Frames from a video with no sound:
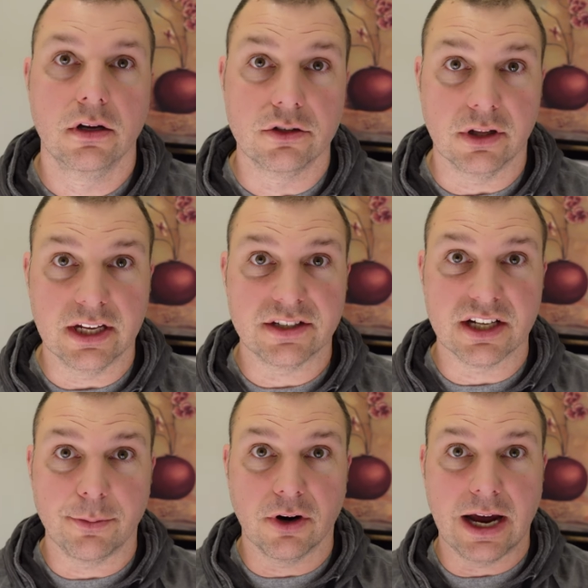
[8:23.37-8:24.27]
So let's
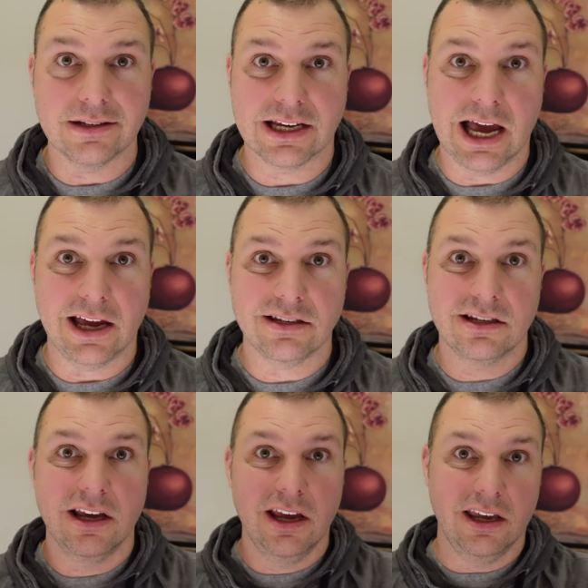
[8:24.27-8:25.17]
summarize, guys.
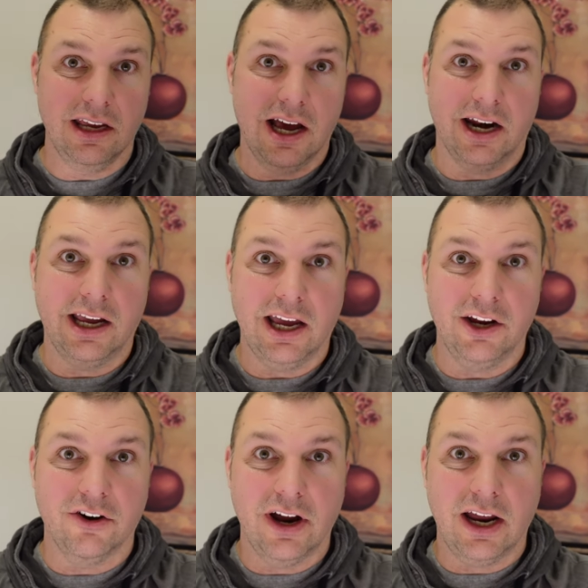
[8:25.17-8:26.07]
You gotta get
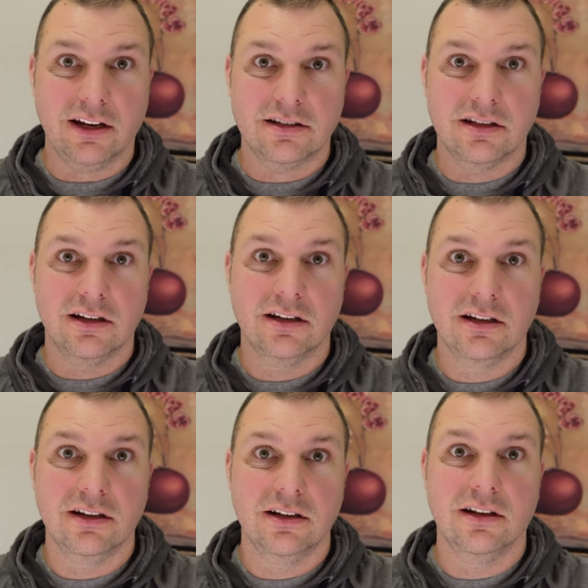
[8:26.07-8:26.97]
your eggs,
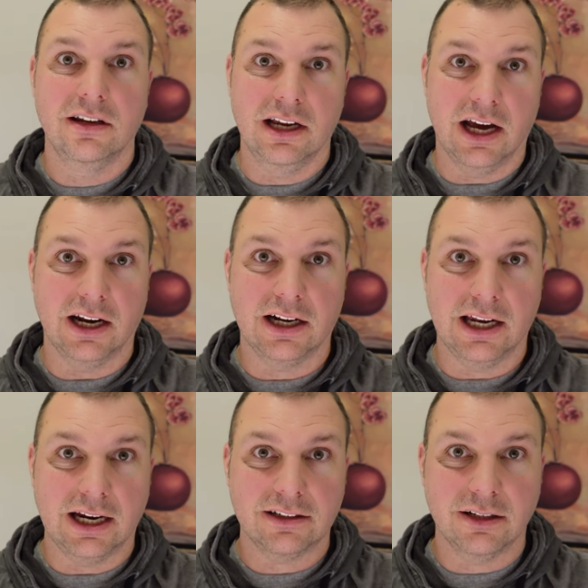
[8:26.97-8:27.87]
you gotta
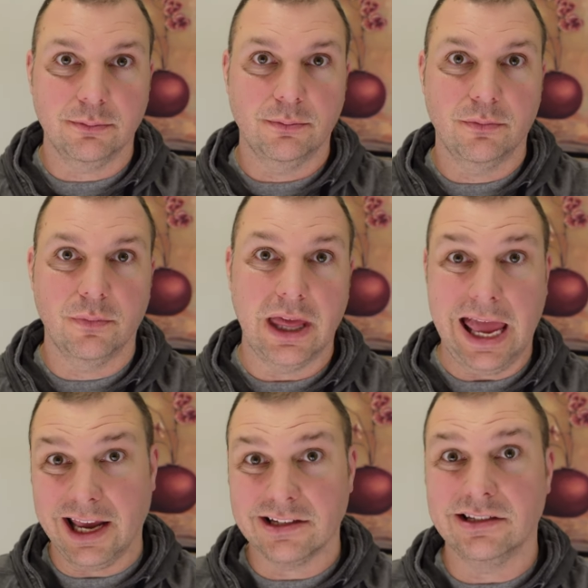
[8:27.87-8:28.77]
collect them,
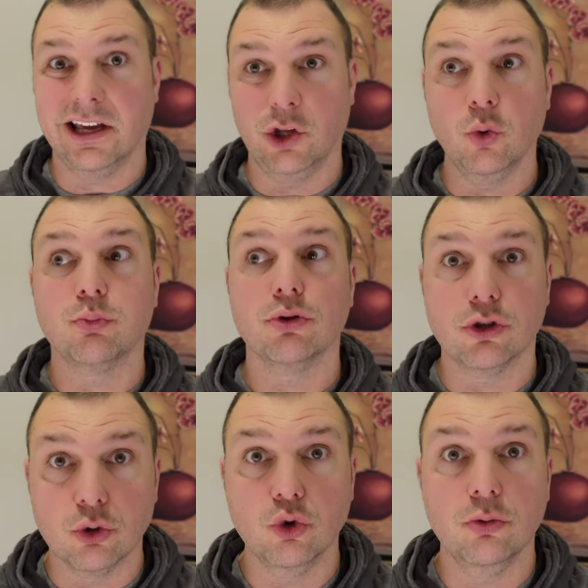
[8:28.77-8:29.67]
eggs that you
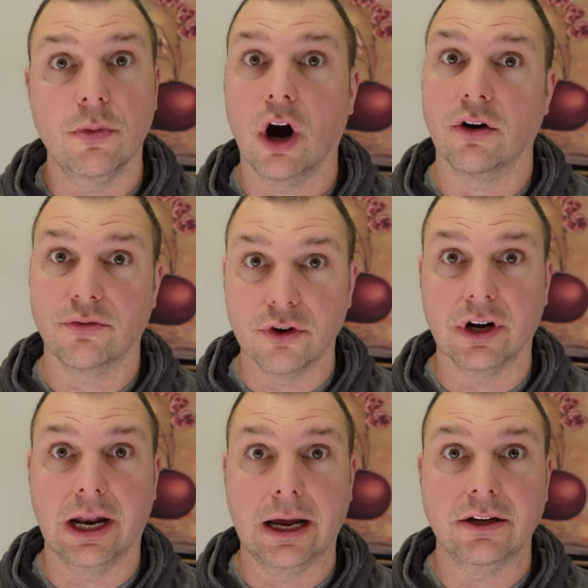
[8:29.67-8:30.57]
presume are
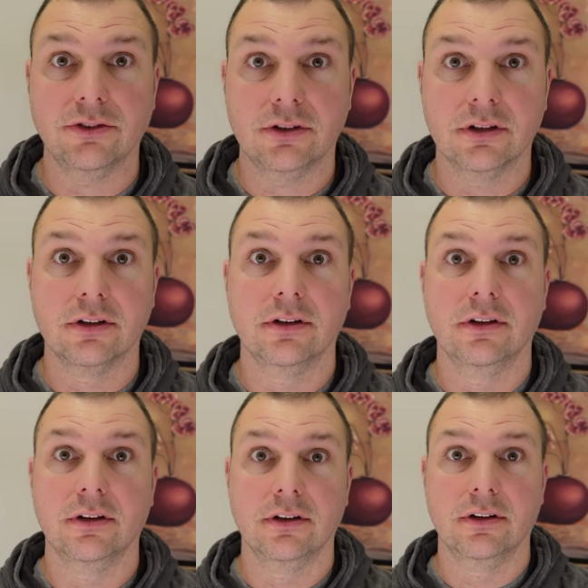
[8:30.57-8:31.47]
fertilized.
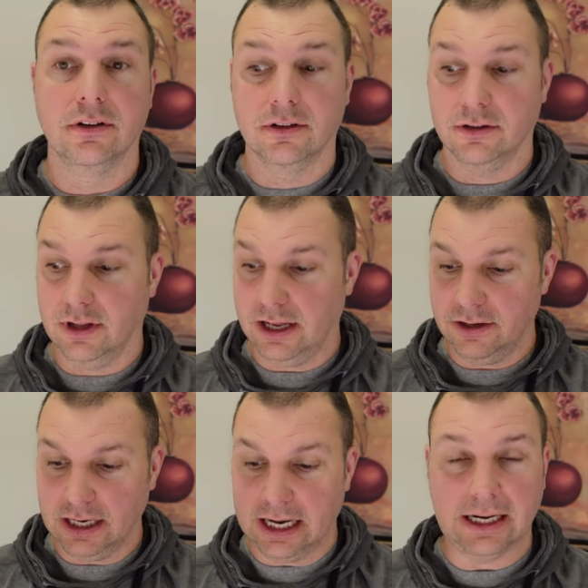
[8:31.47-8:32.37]
Then
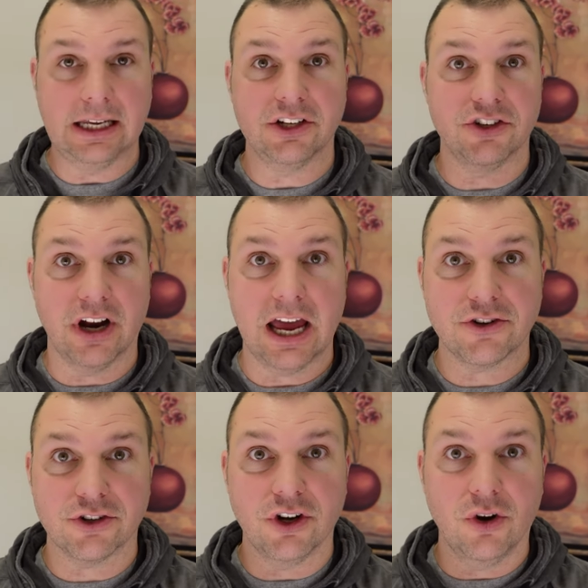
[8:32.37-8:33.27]
you gotta get your
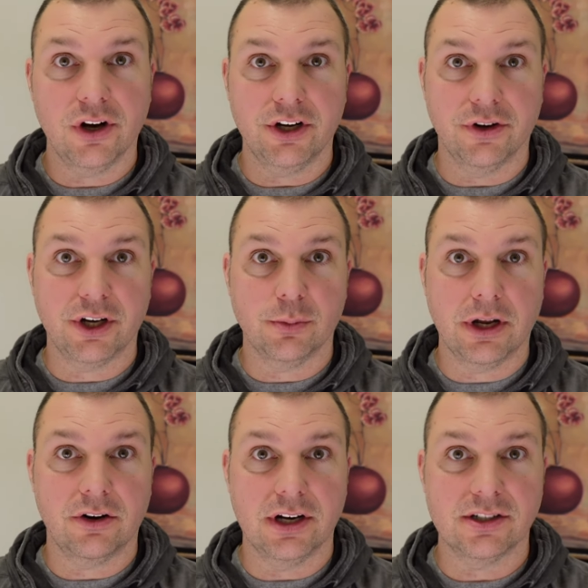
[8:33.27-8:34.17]
hatcher going, your
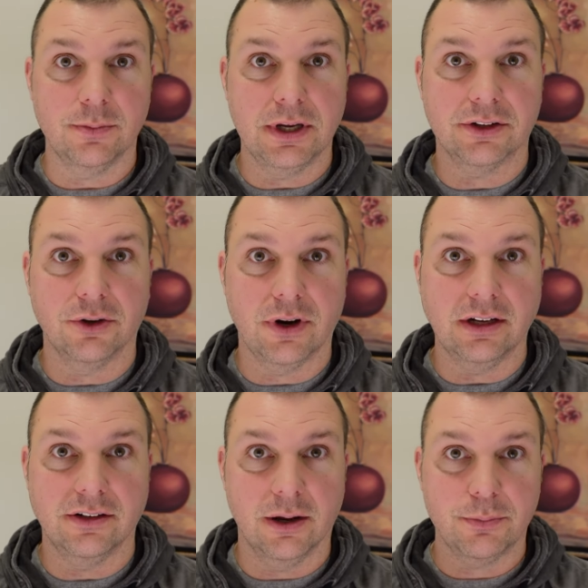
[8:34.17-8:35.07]
incubator needs to be at the
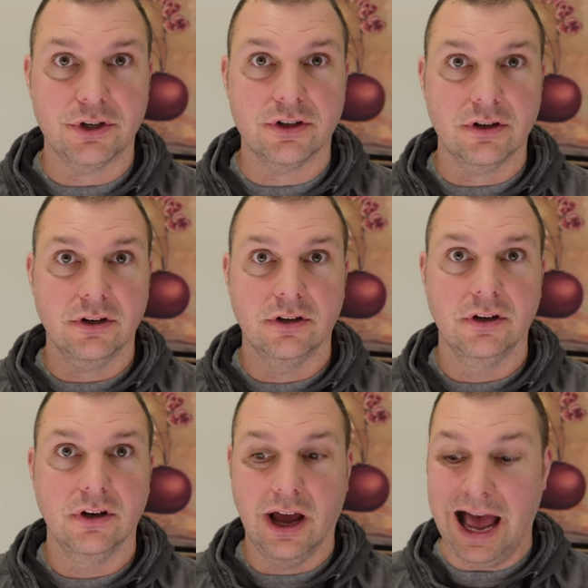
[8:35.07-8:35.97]
right temperature.
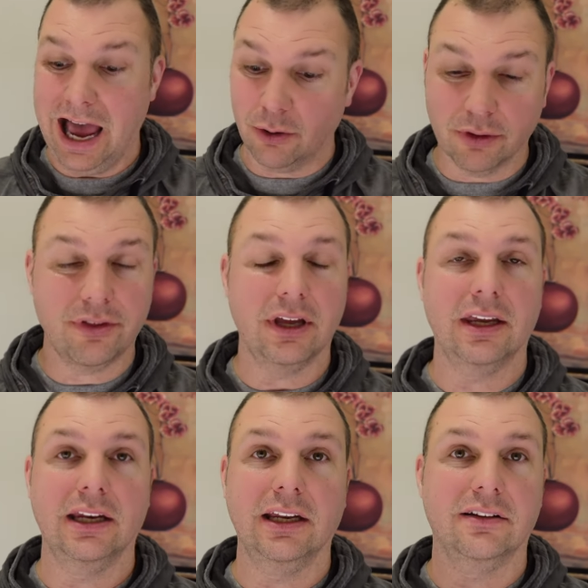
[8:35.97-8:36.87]
I don't think
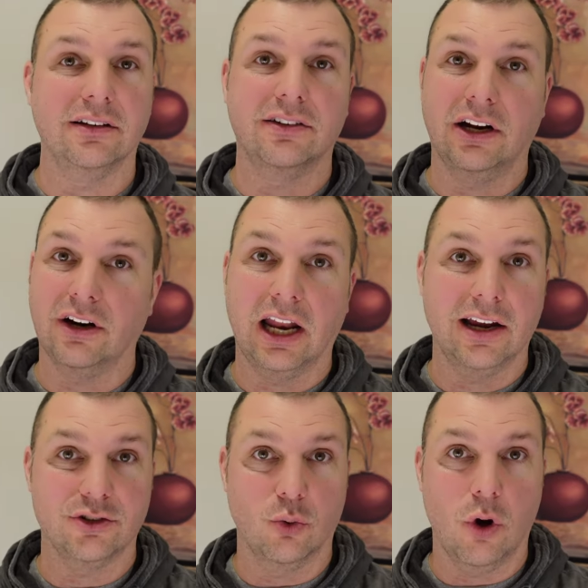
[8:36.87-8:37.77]
you need to
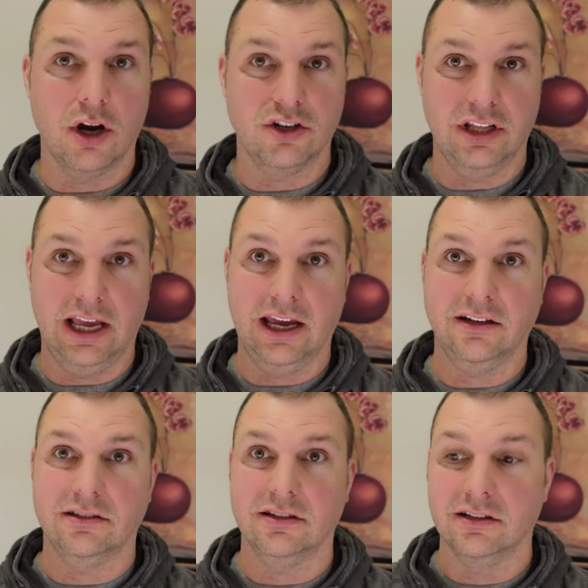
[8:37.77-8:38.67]
sterilize or wash the
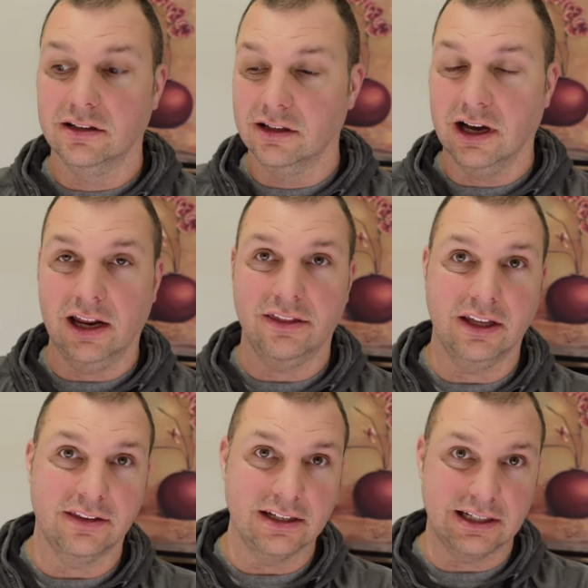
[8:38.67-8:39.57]
eggs. I
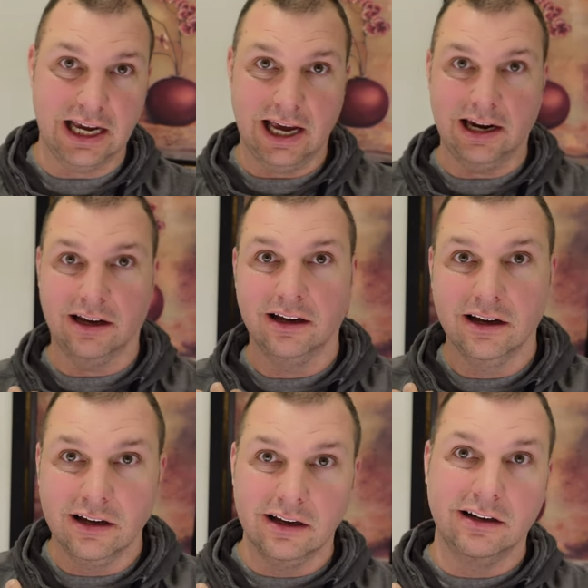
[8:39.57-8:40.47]
think that's kinda,
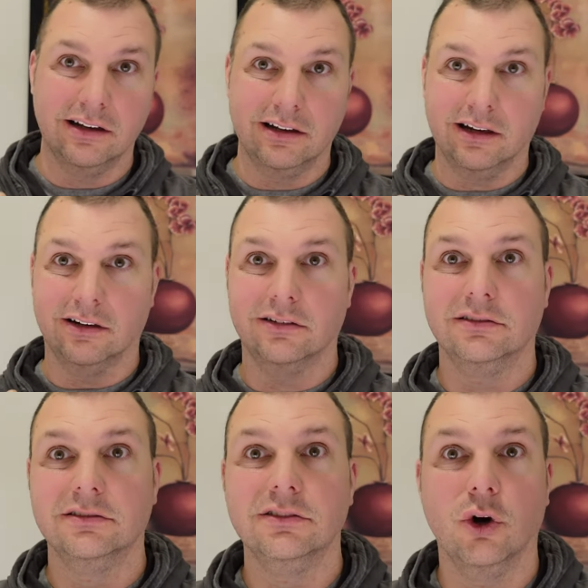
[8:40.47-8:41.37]
you know,
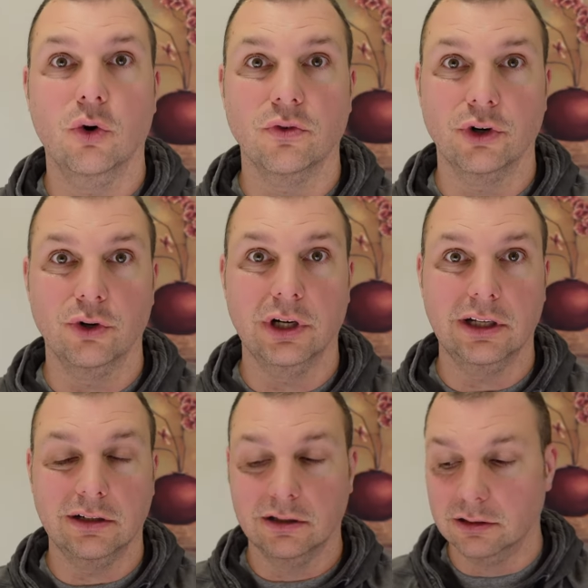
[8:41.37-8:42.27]
overdoing it.